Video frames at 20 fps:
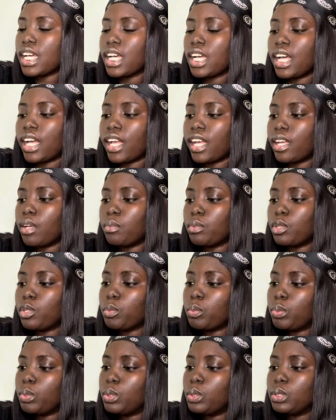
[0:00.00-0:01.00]
I will
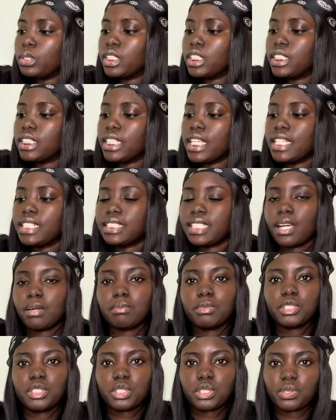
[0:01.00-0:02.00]
put
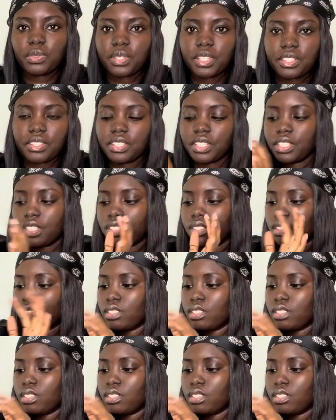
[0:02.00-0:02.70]
some jewelry